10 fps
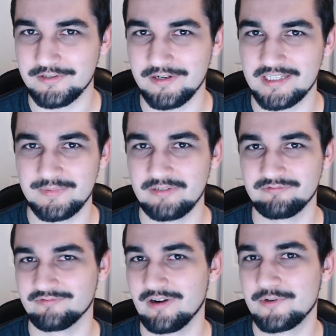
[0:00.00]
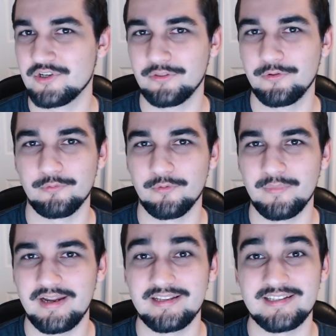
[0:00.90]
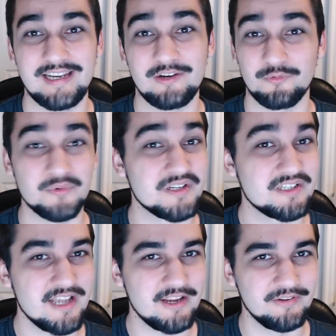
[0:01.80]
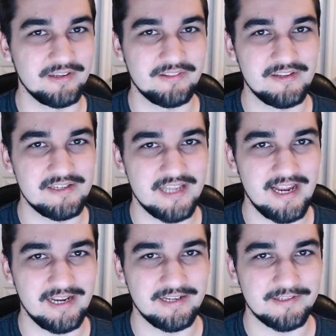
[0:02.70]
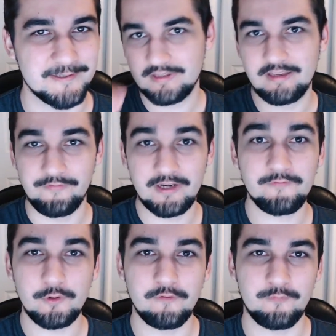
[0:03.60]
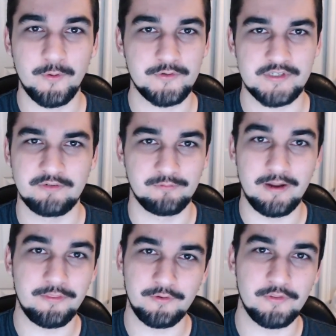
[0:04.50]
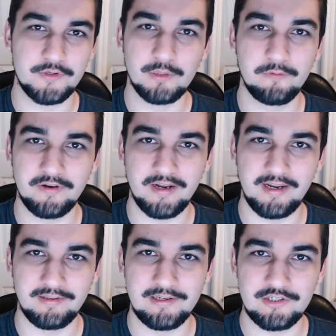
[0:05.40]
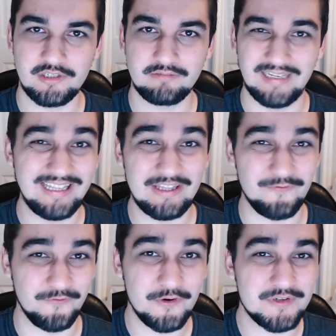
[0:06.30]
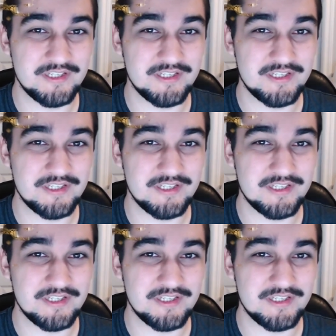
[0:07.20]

has been rummaging through the remains and recycling these hands. If any of you have purchased and read through The Tomb of Annihilation, in the first